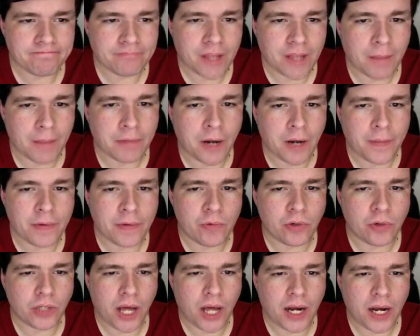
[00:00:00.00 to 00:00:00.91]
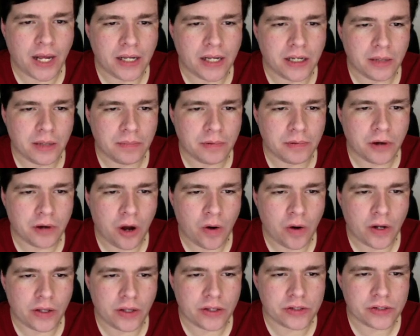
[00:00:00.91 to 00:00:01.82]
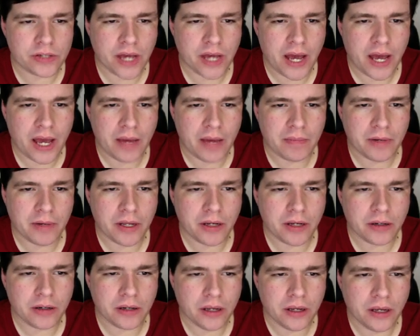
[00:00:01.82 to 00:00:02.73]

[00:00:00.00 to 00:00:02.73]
probably will not end up owning this guy, but